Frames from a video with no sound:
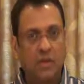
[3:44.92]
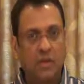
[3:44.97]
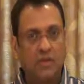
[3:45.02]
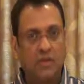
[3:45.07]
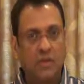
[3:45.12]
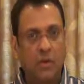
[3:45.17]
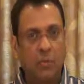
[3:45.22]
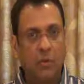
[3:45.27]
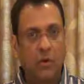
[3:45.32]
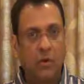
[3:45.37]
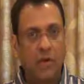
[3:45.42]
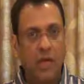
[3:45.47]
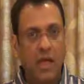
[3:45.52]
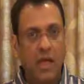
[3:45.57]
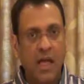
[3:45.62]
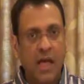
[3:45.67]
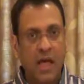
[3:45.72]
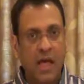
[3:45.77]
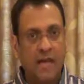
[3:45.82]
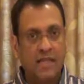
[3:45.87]
support,
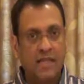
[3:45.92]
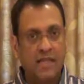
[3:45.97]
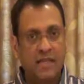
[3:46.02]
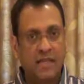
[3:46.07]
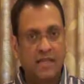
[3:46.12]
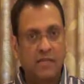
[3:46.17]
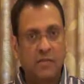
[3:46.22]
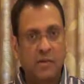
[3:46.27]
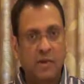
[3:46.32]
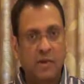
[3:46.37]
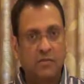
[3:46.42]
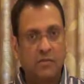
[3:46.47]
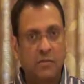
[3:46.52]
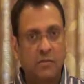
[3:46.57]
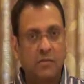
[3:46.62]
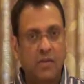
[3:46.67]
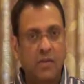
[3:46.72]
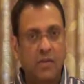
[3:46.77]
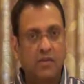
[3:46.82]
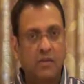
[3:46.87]
and
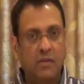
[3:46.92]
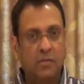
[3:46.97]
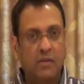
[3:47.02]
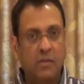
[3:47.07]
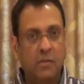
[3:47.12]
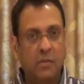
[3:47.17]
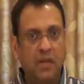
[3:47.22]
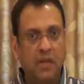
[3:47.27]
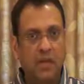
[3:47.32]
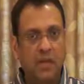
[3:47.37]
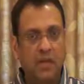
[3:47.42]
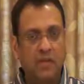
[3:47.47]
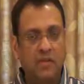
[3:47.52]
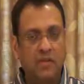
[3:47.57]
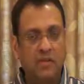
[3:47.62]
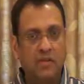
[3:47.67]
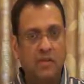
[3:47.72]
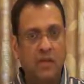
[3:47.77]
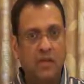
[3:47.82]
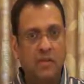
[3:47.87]
6150 seems to be the
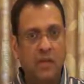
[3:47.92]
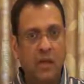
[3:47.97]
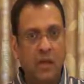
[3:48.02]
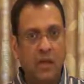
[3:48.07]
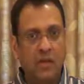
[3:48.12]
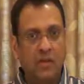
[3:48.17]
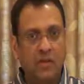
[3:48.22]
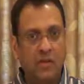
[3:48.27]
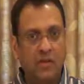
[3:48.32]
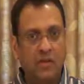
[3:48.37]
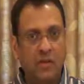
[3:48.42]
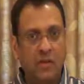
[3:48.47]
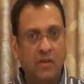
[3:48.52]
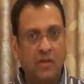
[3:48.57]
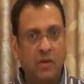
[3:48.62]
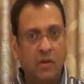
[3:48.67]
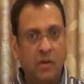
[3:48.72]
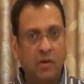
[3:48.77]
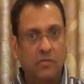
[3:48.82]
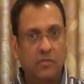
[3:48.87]
resistance. So
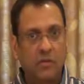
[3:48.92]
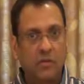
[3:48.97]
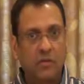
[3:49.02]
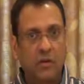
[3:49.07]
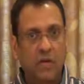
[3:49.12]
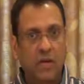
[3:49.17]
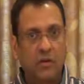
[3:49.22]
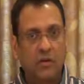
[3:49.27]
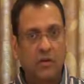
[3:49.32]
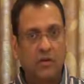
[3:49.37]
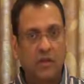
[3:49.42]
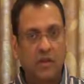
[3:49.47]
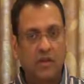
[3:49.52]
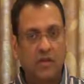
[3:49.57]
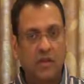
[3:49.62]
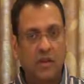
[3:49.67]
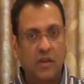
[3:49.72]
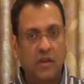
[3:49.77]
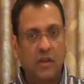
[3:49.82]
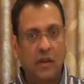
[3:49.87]
6150 to
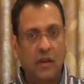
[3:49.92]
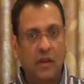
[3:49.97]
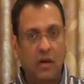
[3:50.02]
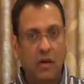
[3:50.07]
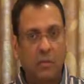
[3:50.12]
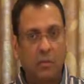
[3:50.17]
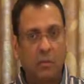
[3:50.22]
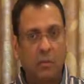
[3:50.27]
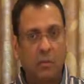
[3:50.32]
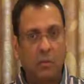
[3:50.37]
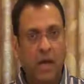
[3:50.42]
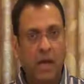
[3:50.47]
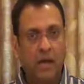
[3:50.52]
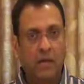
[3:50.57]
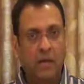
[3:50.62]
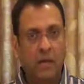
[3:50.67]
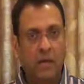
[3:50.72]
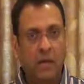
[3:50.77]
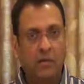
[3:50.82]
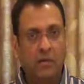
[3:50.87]
63 on a
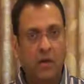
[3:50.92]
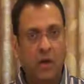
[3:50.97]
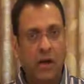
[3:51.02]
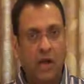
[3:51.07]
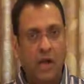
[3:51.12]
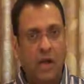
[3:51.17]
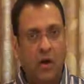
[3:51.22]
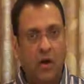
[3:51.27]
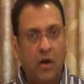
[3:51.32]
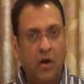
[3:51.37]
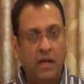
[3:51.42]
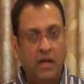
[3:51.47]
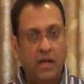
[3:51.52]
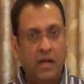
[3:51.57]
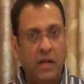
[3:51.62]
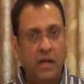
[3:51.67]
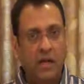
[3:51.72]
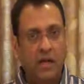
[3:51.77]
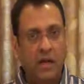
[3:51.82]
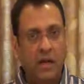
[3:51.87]
macro level. On a
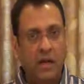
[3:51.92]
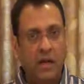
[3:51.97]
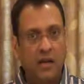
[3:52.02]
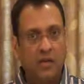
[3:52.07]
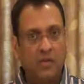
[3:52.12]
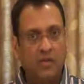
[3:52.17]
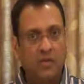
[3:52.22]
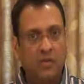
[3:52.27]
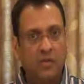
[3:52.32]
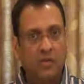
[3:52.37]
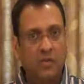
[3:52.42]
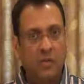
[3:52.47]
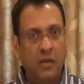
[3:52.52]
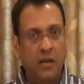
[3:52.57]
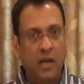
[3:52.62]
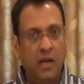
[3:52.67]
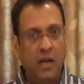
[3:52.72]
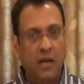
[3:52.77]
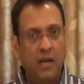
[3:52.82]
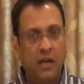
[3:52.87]
tighter range,
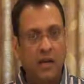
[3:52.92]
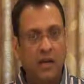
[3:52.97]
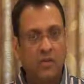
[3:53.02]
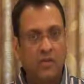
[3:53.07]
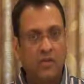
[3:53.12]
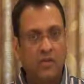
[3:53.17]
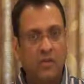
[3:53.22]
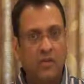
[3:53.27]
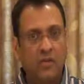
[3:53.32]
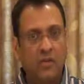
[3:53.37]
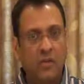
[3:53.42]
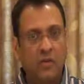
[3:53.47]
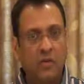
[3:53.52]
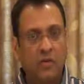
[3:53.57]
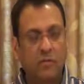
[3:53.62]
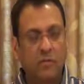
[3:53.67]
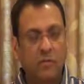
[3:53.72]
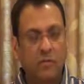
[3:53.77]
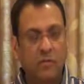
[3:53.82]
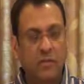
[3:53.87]
6180 to
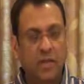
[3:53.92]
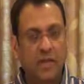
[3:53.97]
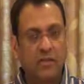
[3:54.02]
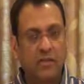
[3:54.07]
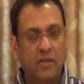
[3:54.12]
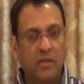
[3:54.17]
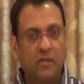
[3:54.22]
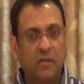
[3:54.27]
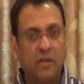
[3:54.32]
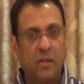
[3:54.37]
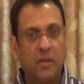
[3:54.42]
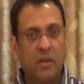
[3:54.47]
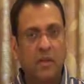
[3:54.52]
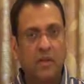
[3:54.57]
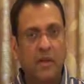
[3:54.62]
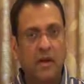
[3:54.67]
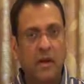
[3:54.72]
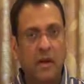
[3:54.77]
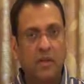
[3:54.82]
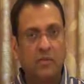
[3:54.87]
6250 seems to be
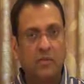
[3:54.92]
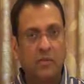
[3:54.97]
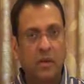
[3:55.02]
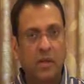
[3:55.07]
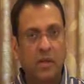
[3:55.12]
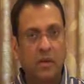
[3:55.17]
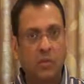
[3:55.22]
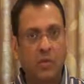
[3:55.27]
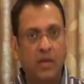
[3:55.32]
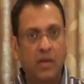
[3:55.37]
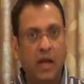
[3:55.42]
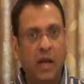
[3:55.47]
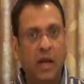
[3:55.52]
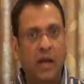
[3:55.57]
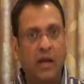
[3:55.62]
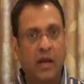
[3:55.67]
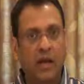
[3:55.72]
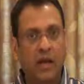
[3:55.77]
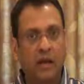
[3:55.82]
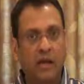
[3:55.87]
the range within which the
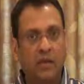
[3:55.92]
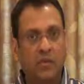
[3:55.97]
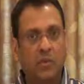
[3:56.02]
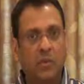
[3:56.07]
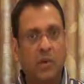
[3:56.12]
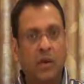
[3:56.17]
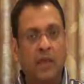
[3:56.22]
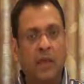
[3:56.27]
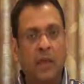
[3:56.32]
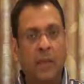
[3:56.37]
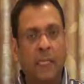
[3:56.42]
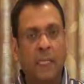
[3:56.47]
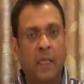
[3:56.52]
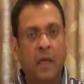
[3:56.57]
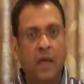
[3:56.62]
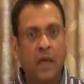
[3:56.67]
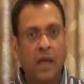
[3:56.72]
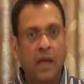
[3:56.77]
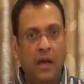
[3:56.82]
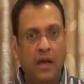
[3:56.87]
INR is working.
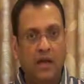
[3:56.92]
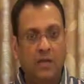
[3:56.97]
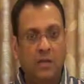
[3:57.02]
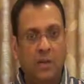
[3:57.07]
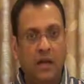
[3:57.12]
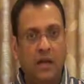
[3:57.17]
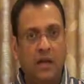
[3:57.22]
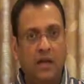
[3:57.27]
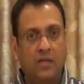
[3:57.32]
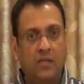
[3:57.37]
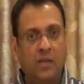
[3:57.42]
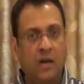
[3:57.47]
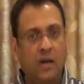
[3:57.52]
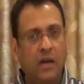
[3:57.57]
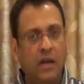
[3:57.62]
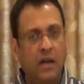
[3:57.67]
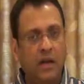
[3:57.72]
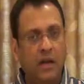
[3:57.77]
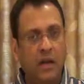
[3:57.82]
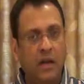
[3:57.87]
It has been
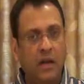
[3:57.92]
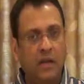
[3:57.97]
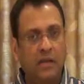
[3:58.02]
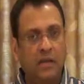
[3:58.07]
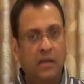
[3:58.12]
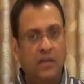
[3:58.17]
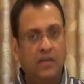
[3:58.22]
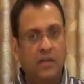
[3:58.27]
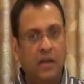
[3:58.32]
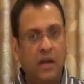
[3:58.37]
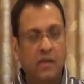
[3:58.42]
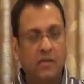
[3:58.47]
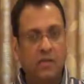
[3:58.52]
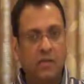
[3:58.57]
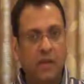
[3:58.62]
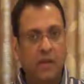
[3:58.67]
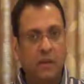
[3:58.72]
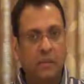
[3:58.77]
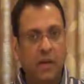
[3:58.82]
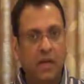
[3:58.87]
consolidating in this range
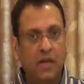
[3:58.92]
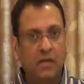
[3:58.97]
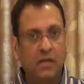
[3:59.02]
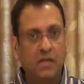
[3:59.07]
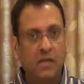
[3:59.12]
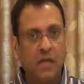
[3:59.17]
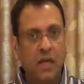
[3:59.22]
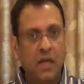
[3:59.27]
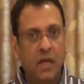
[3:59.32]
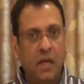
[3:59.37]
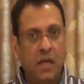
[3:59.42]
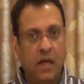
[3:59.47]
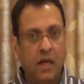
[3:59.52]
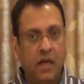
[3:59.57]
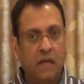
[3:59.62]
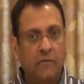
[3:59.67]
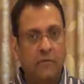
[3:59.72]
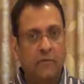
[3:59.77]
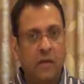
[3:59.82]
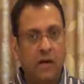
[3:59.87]
for the past
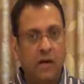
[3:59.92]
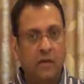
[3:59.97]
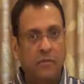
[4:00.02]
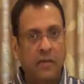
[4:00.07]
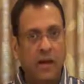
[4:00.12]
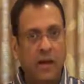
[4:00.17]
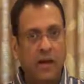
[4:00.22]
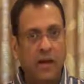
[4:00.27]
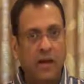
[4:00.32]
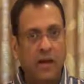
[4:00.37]
45